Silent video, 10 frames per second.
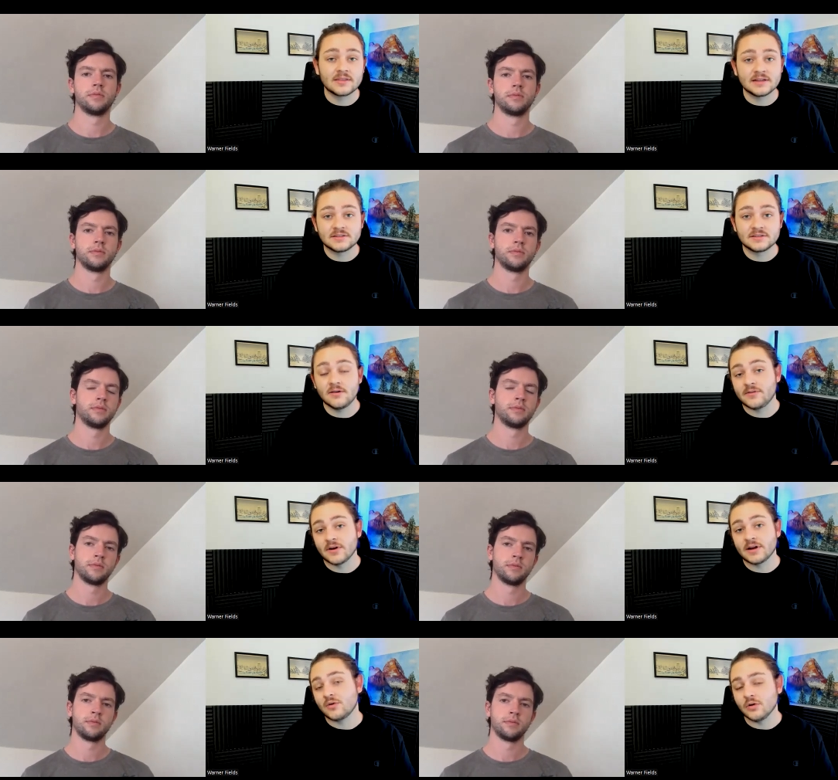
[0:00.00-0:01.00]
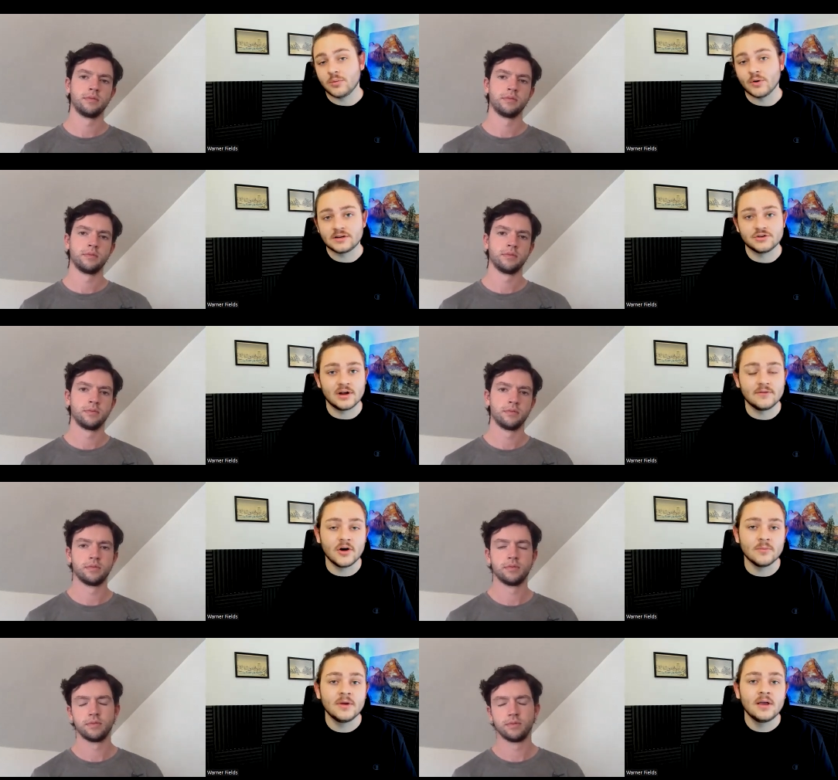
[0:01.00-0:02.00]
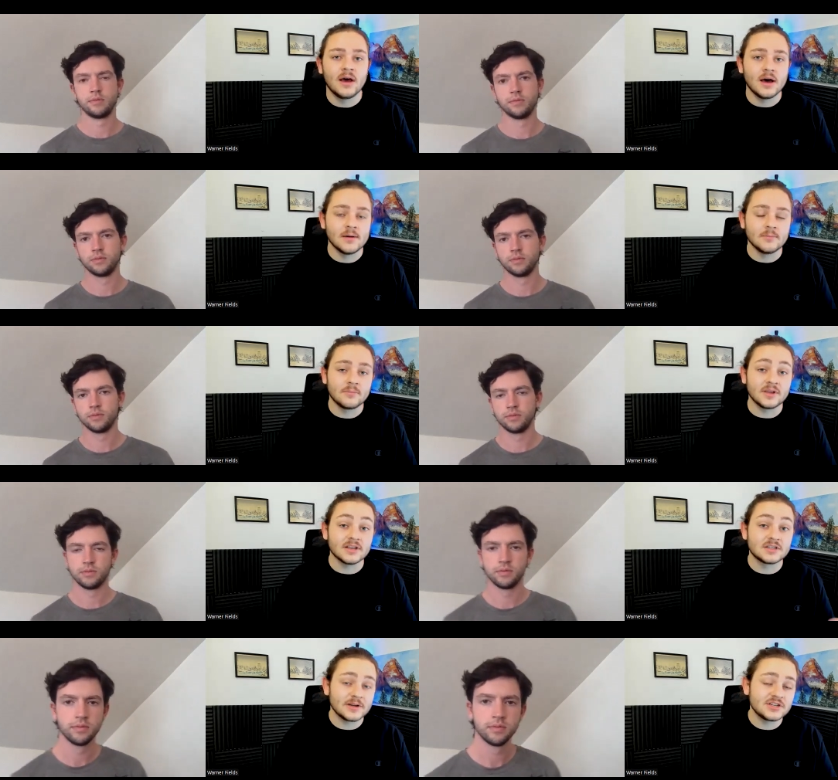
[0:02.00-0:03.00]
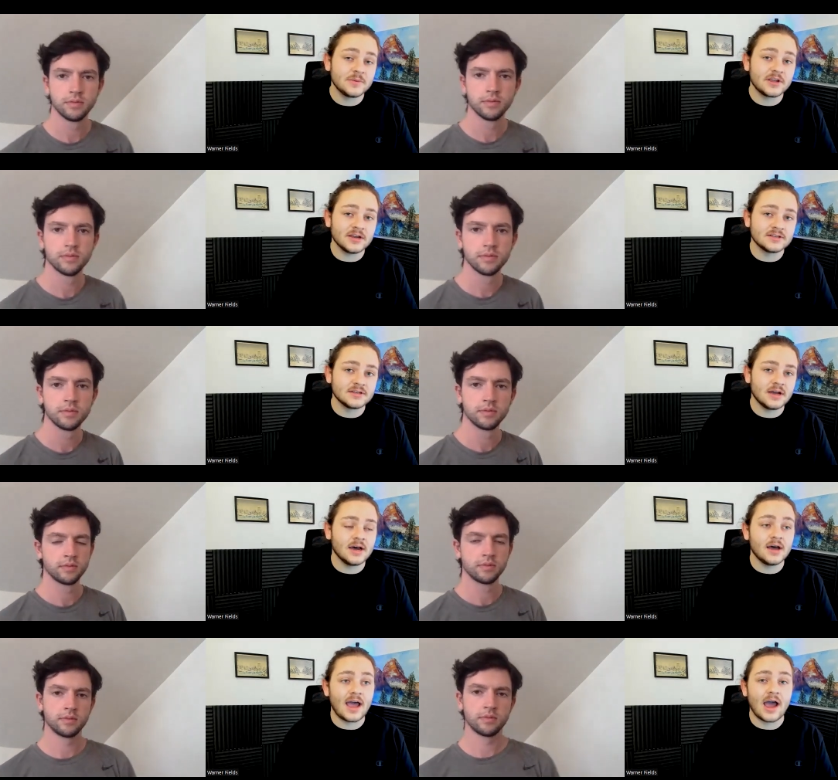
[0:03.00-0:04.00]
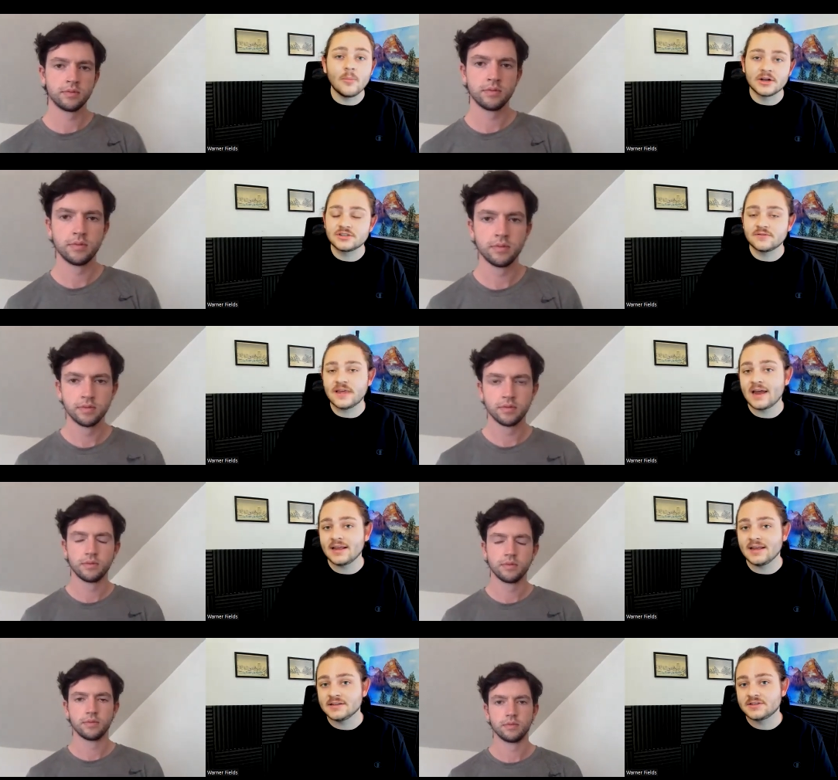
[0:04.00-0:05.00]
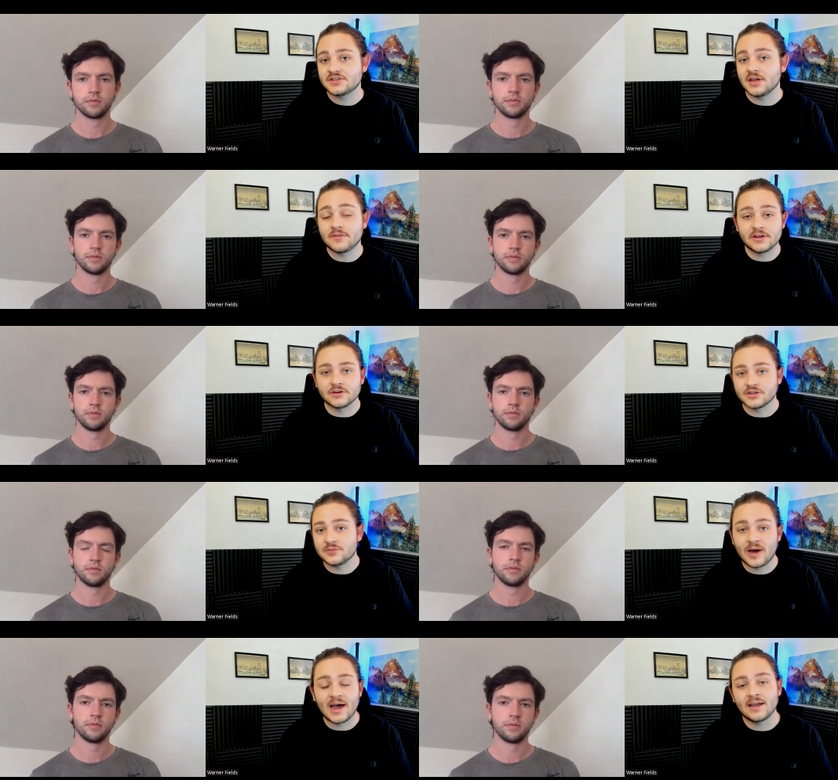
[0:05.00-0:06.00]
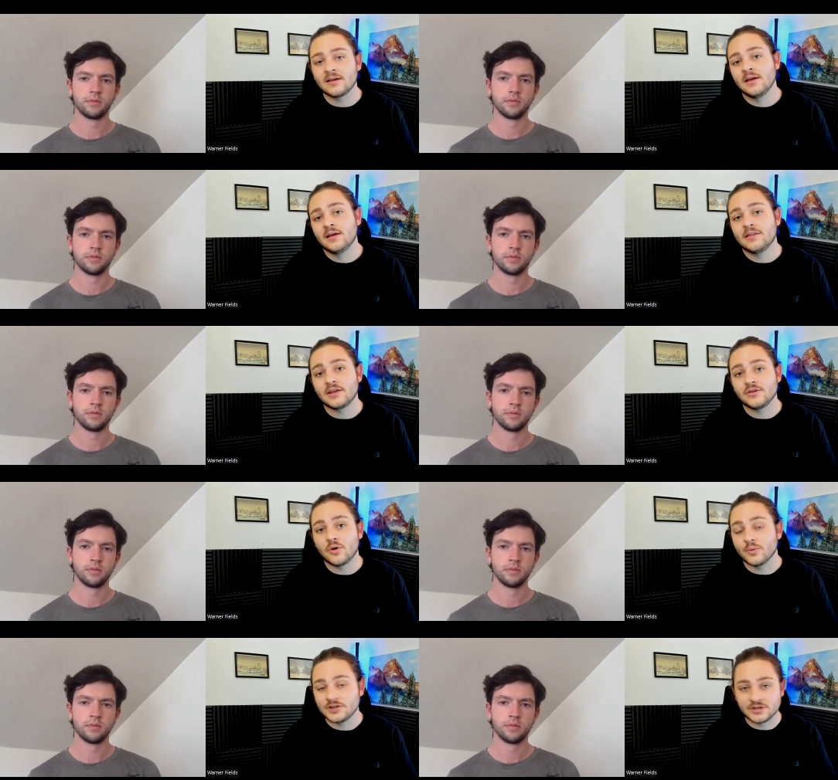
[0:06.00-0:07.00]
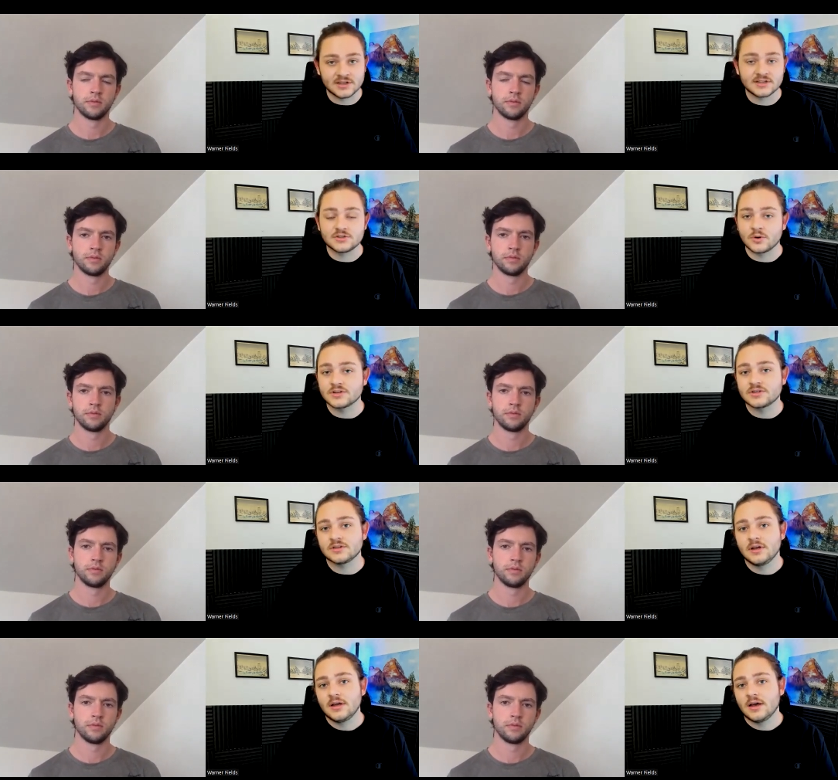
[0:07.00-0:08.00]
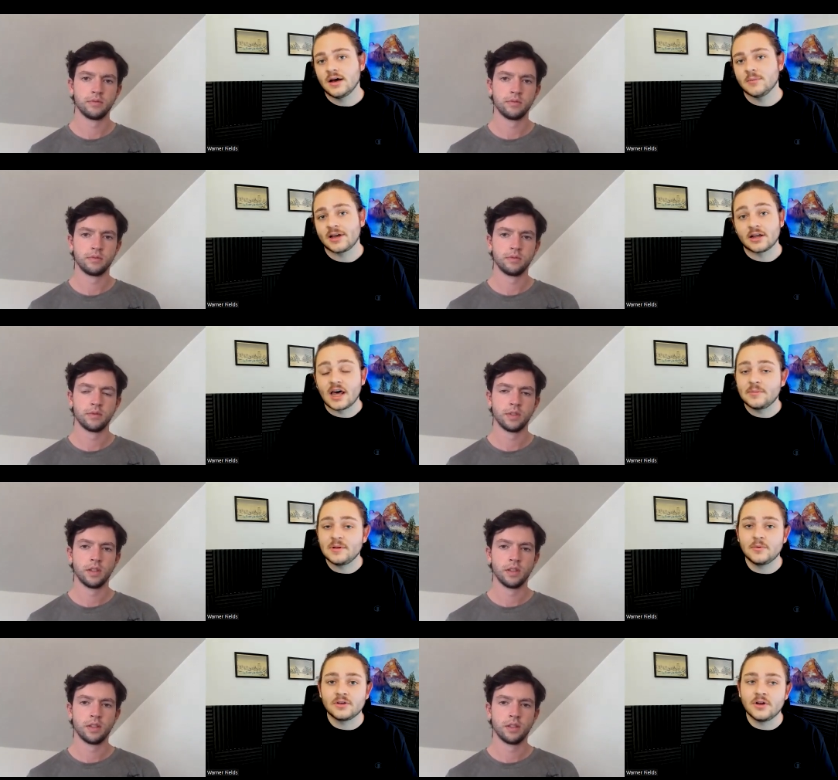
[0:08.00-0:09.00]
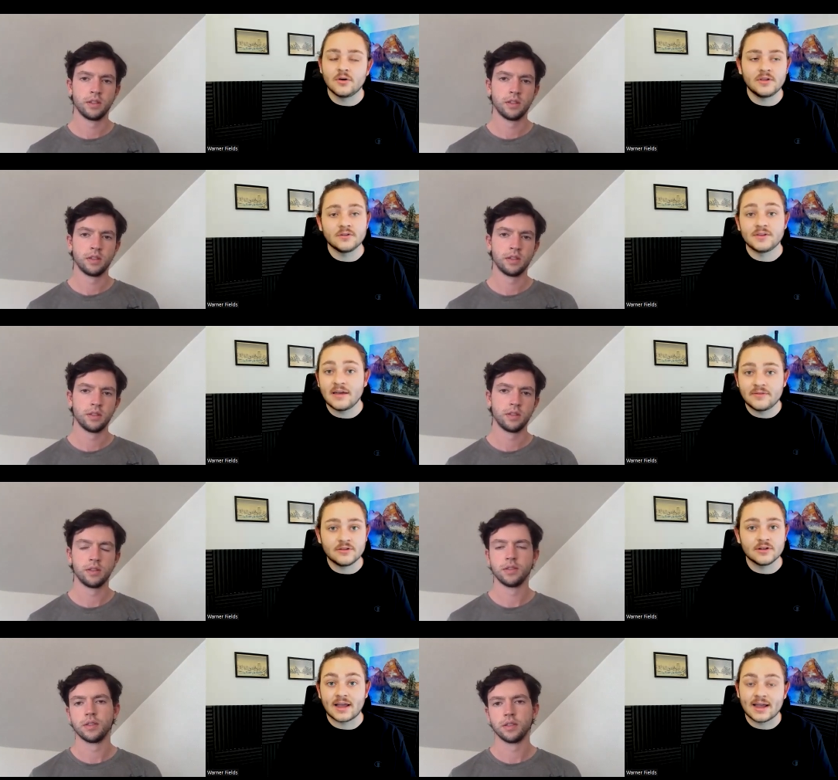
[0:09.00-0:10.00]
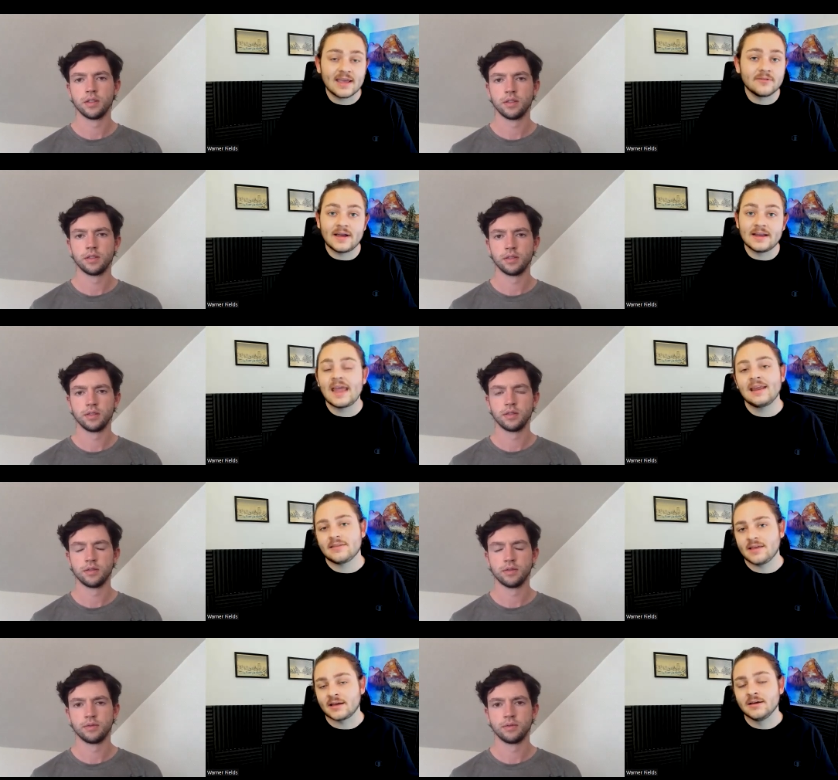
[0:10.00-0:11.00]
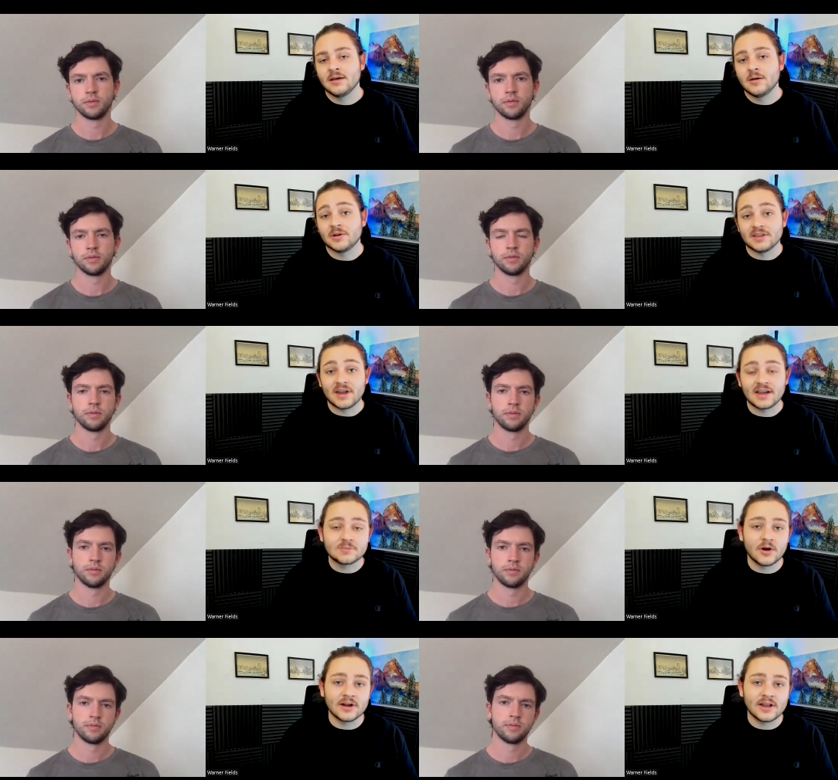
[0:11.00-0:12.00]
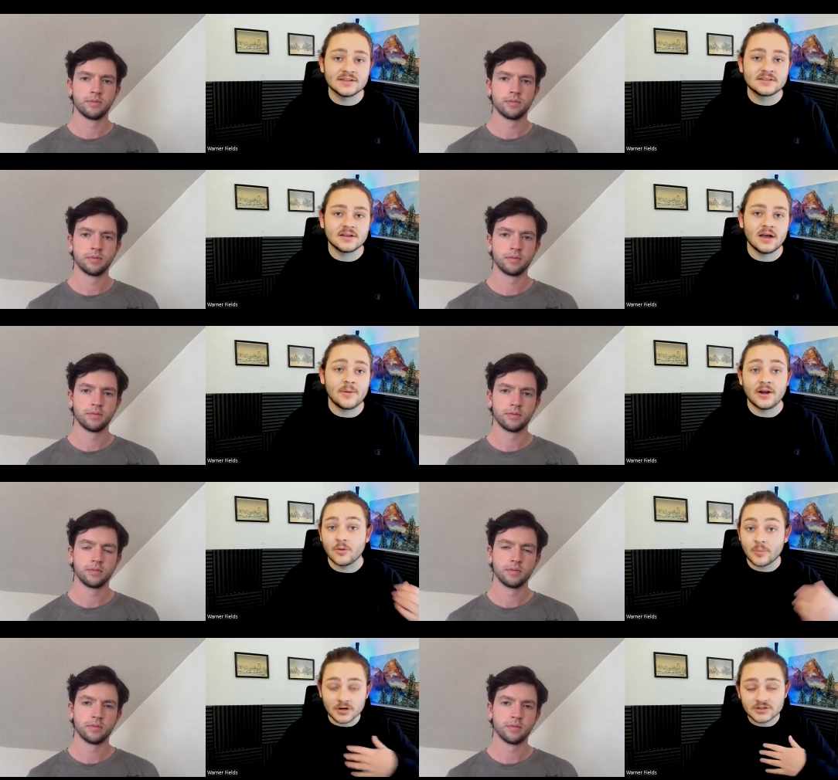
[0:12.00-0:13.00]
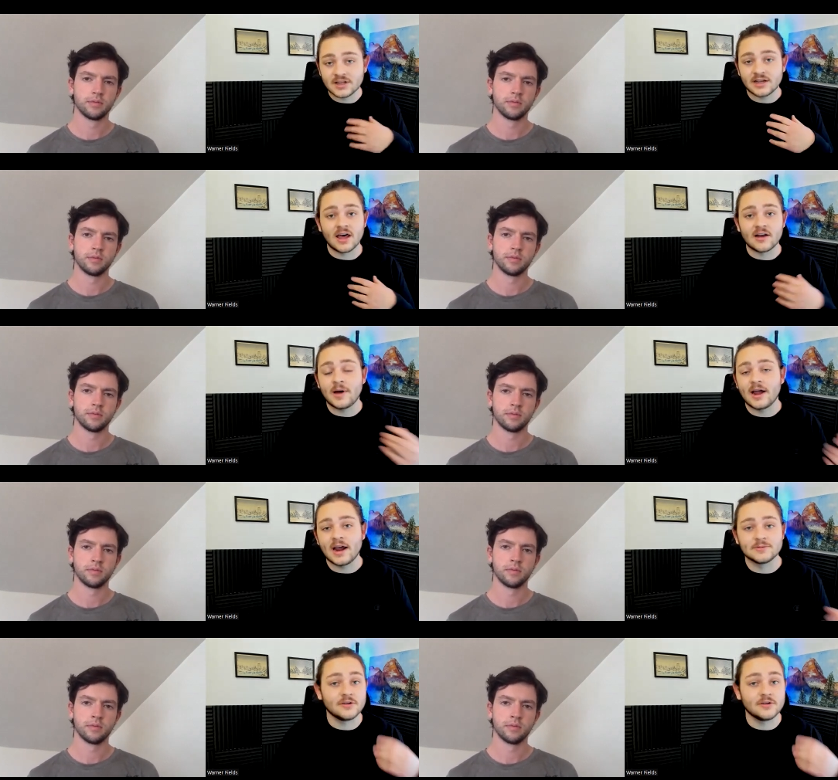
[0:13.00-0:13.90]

Speaker 1: think that's a very cool point to drive home, um, be, especially because uh, how much of that is stuff that you're just buying that you originally sourced. Um, like a lot of people, you know, they'll dive in, they're like, I can't find anything. But the nice part is, um, I know personally, a lot of my